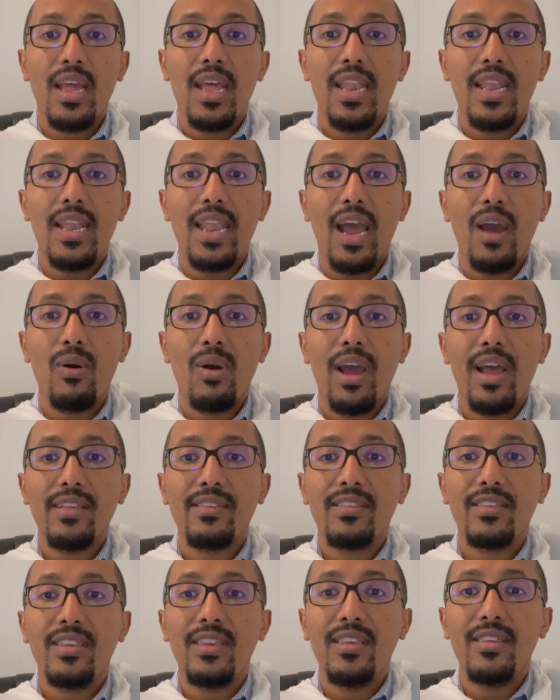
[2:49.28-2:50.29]
Now,
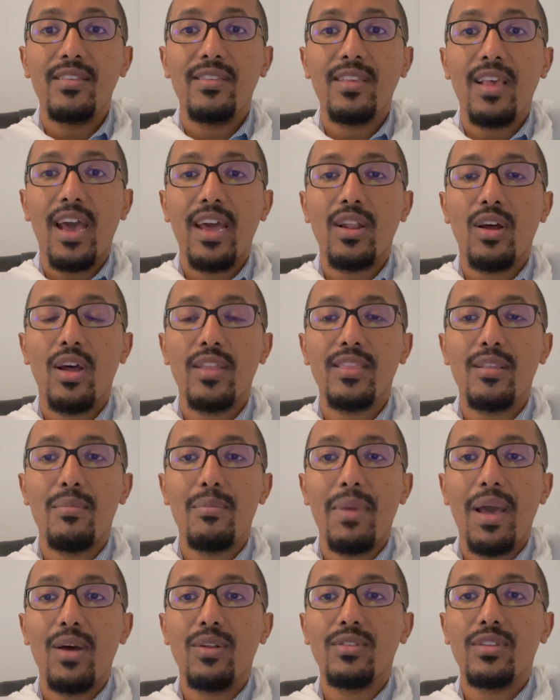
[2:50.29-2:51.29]
as he sat on the
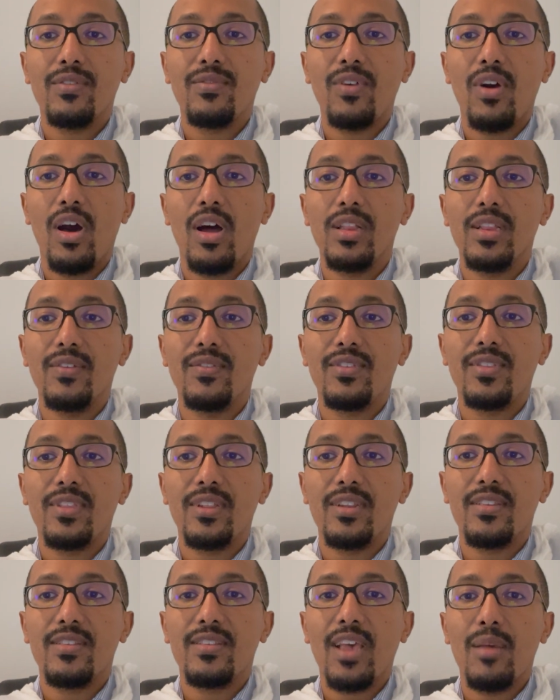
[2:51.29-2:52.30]
Mount of Olives, the
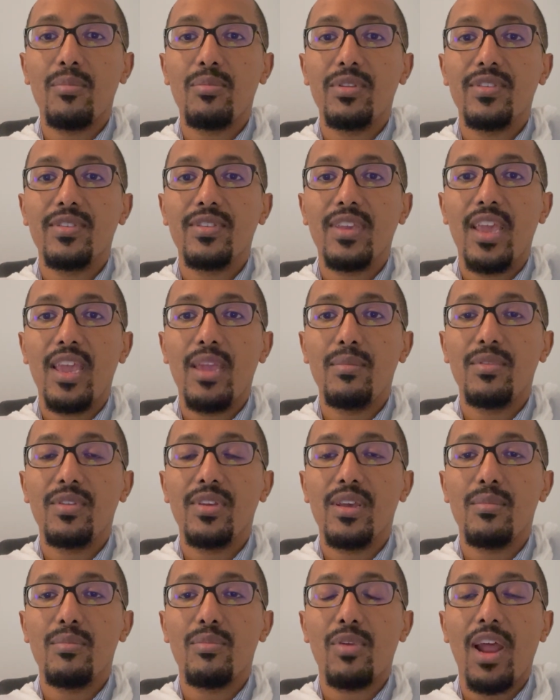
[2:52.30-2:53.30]
disciples came to
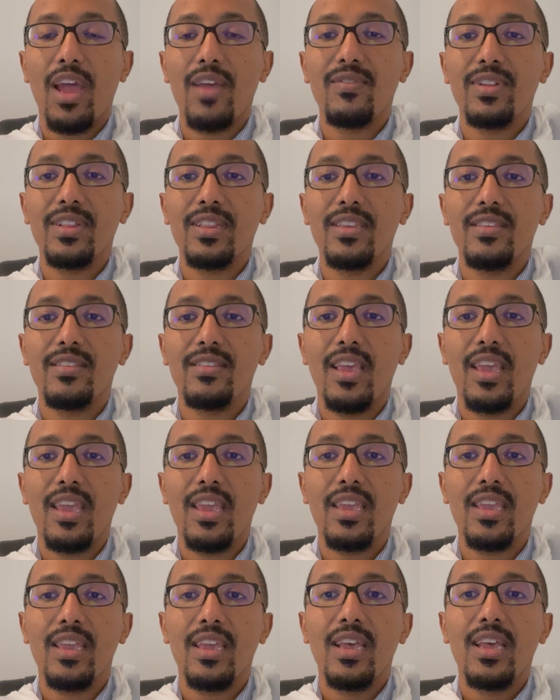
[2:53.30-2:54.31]
him privately,
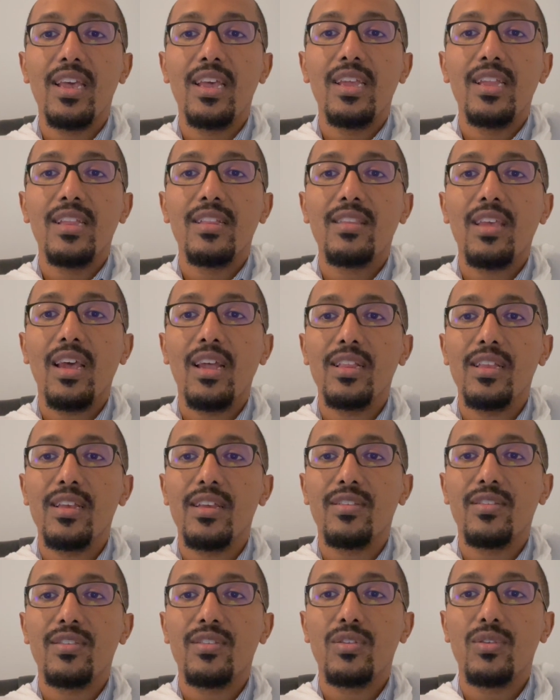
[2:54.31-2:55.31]
saying, tell
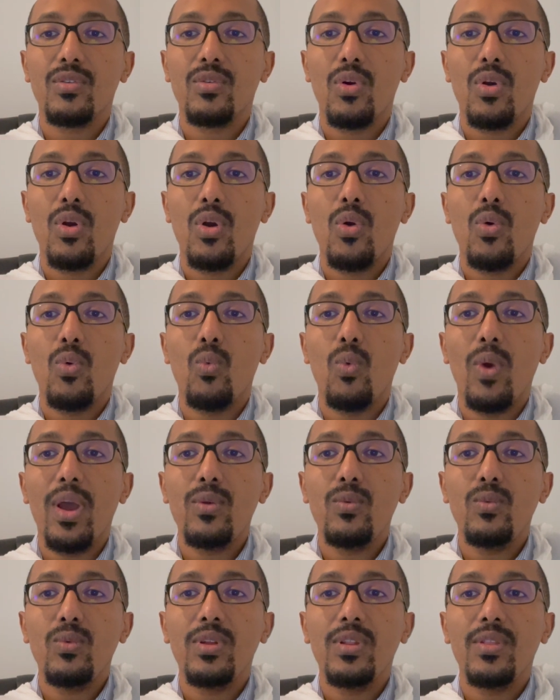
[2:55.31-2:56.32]
us,
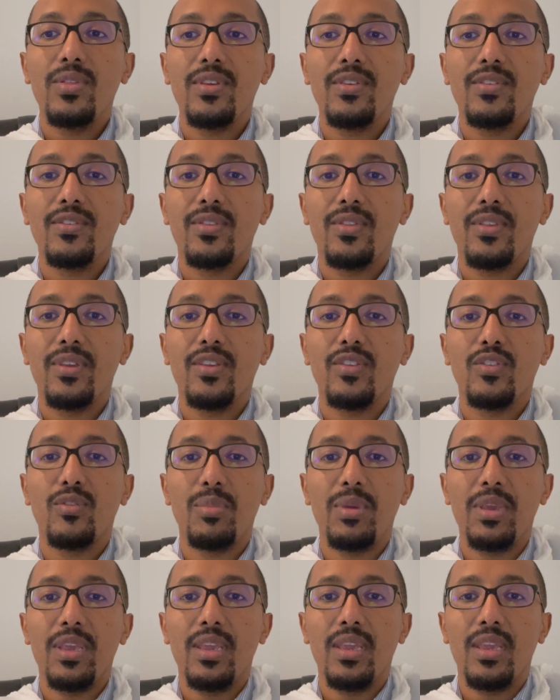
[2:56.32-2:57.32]
when will these things
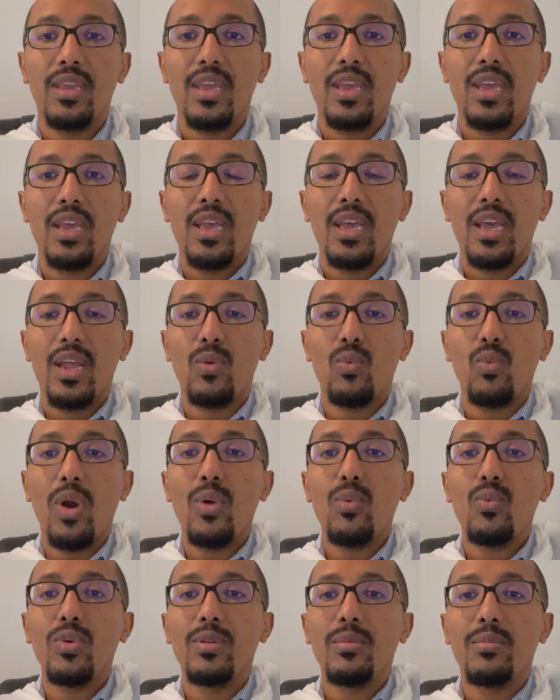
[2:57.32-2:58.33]
be, and
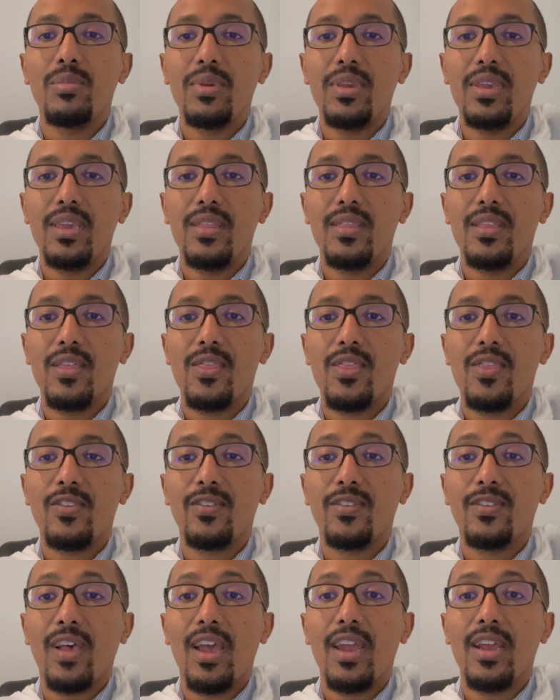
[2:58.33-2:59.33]
what will be the
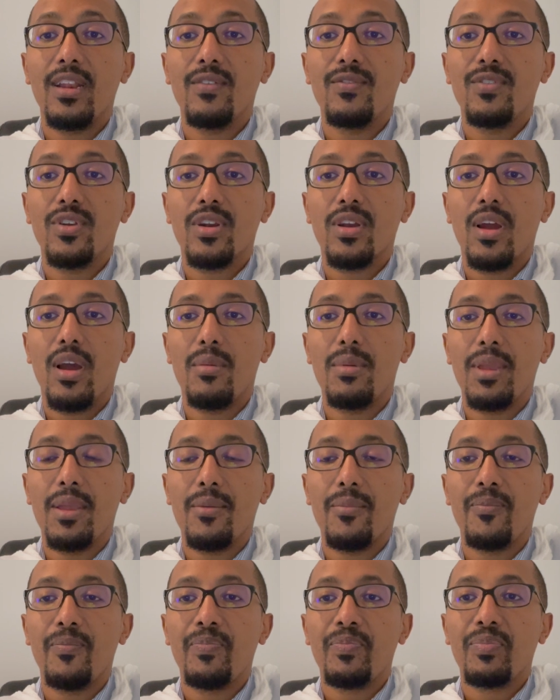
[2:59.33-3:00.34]
sign of your
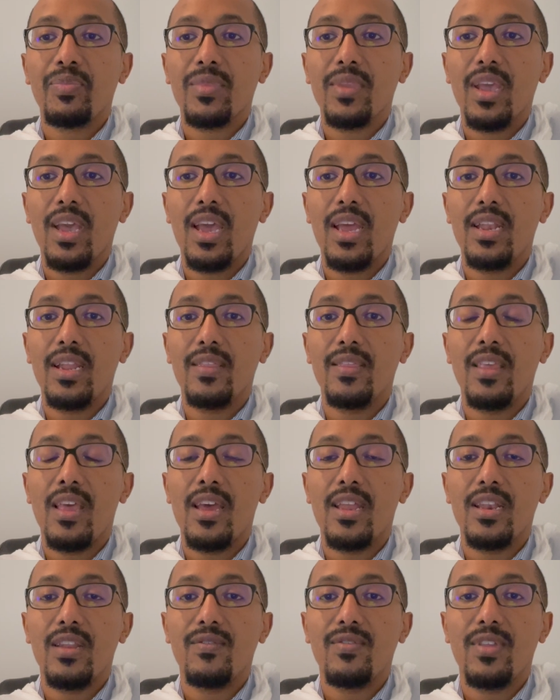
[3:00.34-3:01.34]
coming, and at the
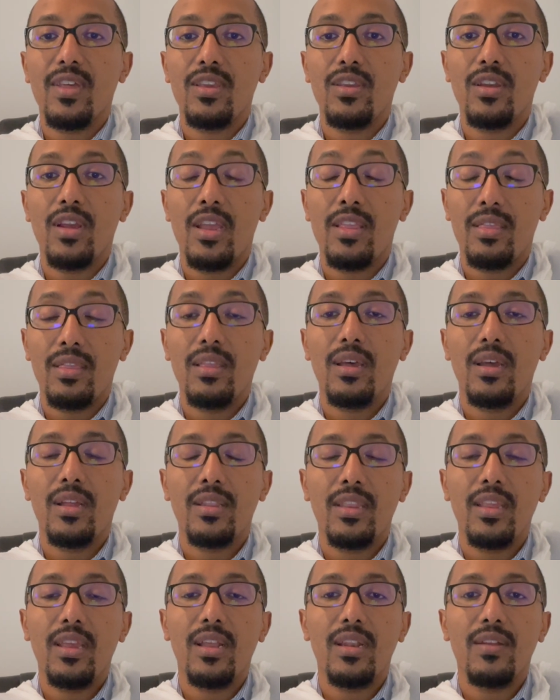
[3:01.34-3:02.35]
end of
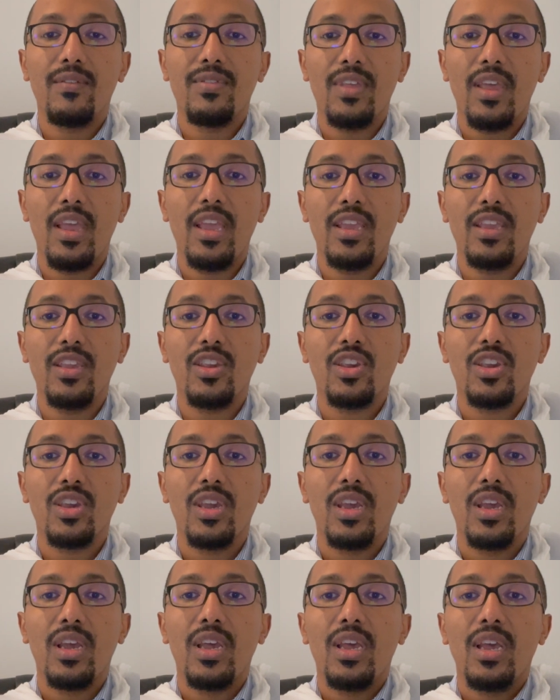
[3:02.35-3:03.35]
the age?
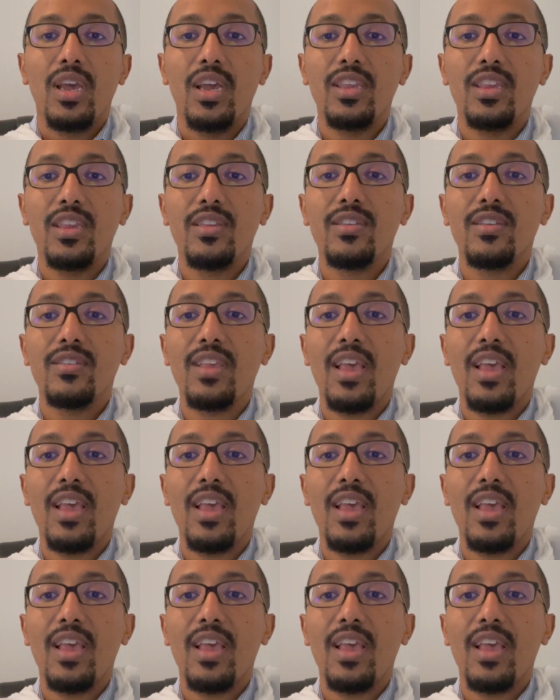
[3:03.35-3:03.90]
And Jesus